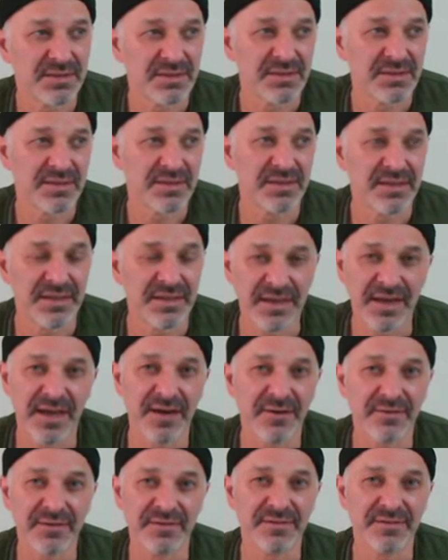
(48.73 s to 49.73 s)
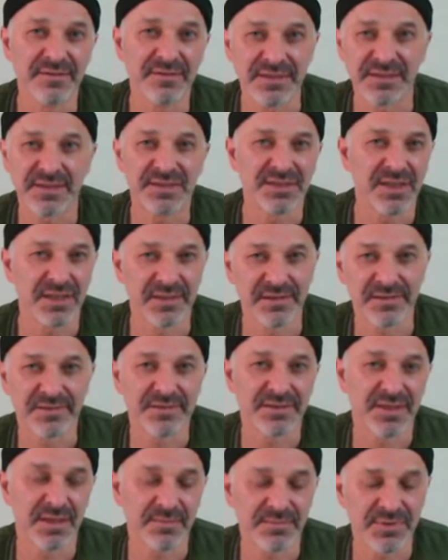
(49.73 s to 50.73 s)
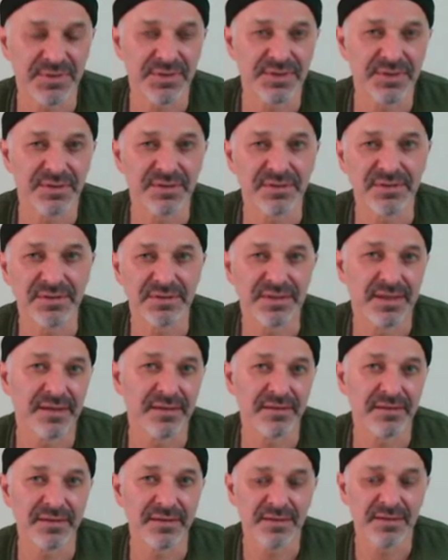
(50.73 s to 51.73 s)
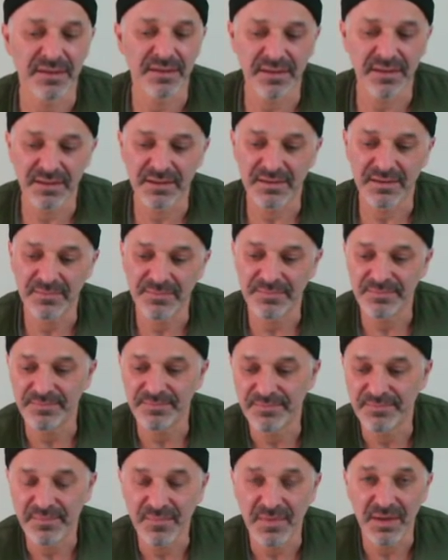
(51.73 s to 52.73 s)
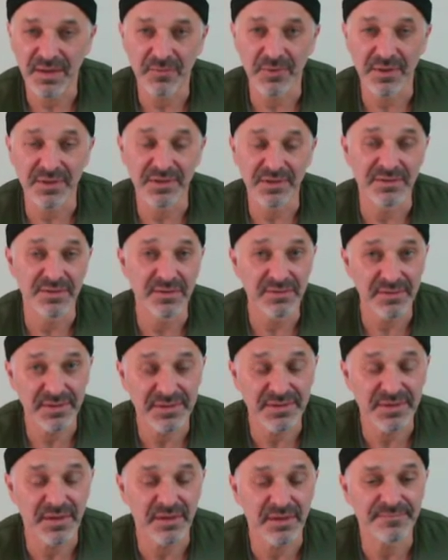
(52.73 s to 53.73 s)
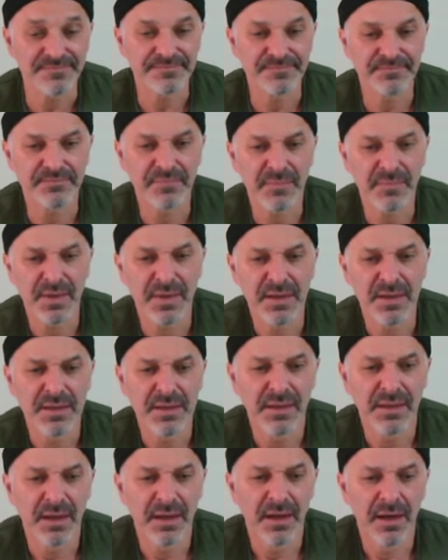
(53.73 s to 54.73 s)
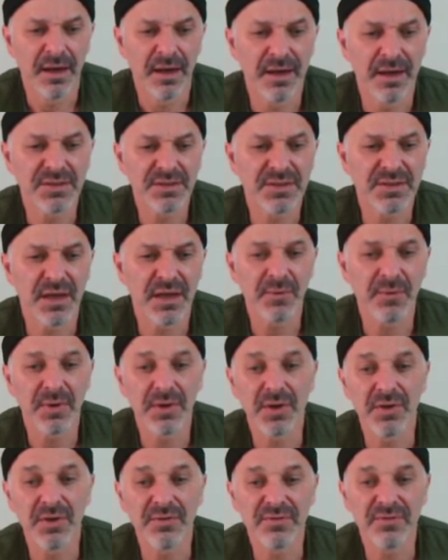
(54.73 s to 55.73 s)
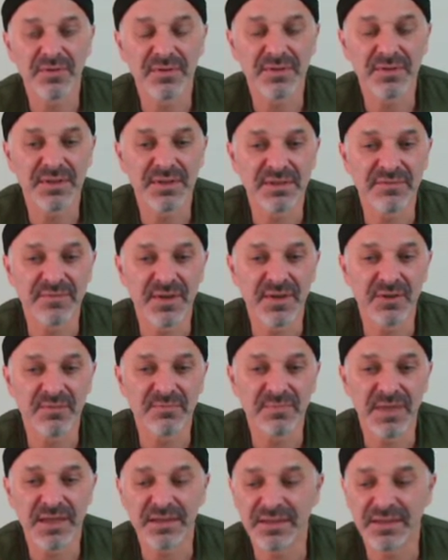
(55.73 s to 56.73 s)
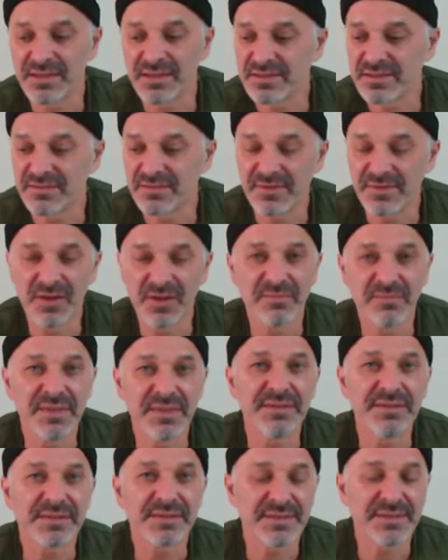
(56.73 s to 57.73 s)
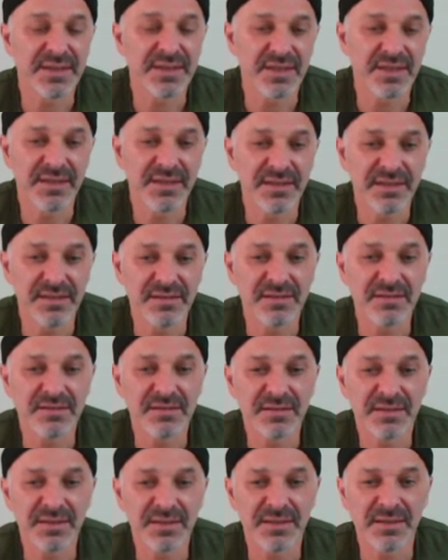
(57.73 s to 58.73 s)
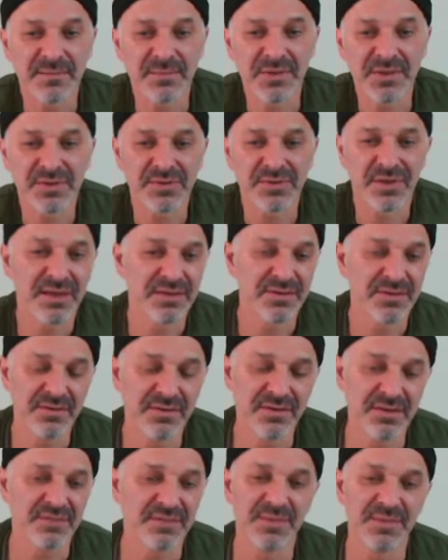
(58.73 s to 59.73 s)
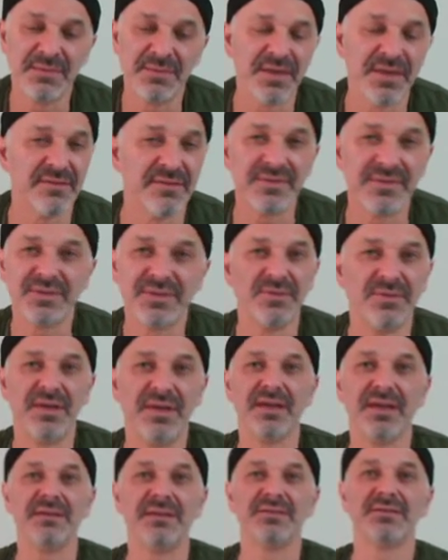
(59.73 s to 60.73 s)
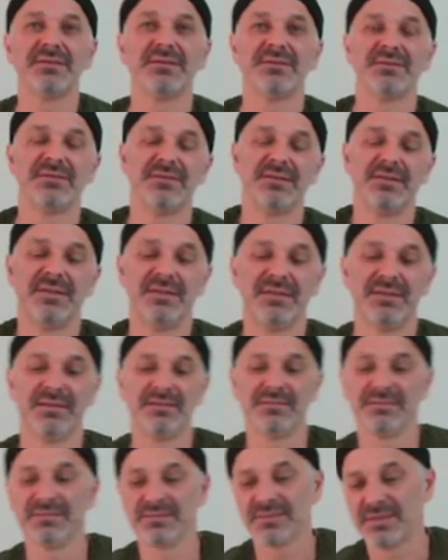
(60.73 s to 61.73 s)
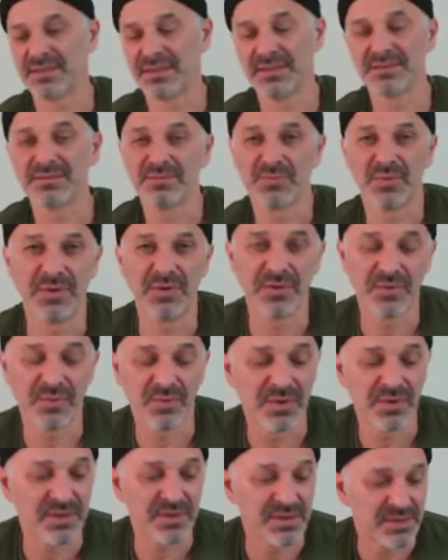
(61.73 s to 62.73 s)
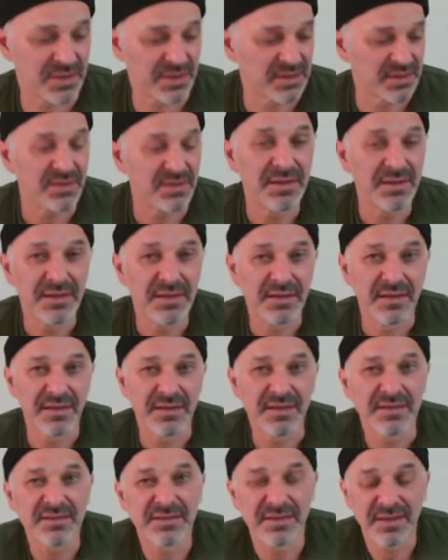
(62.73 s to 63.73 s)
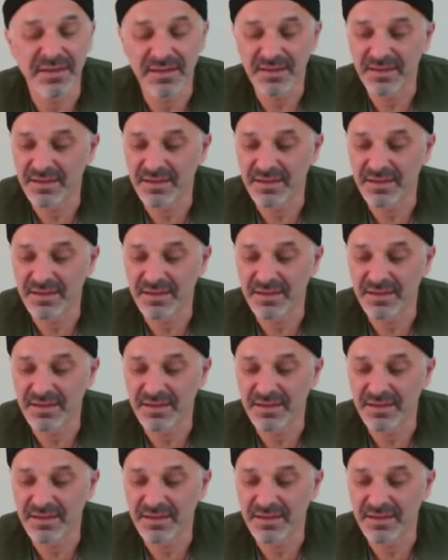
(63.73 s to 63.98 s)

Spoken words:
in and out of, and they check your temperature daily when you're doing so. I just kind of want to go over my latest developments here. I'm going to try and do these maybe every 2 days so I can get some work done. Exactly.